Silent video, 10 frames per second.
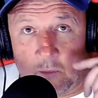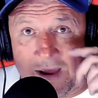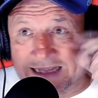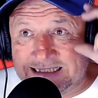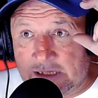a
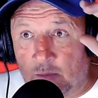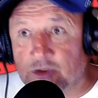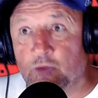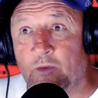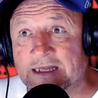Wednesday, I
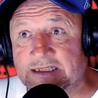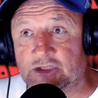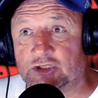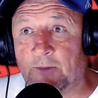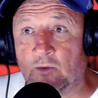always do Wednesday
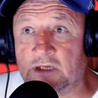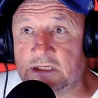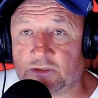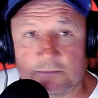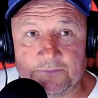and
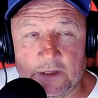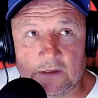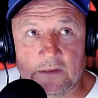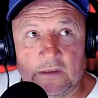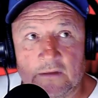Smokies from
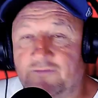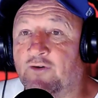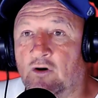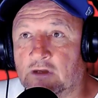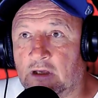
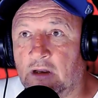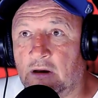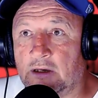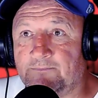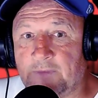four
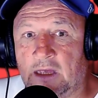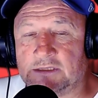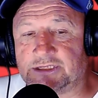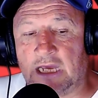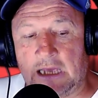o'clock,
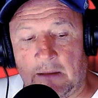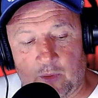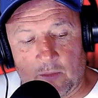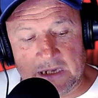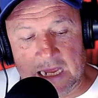I'd say, i
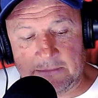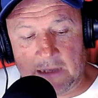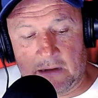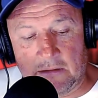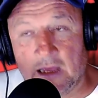put my name
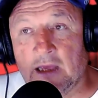down.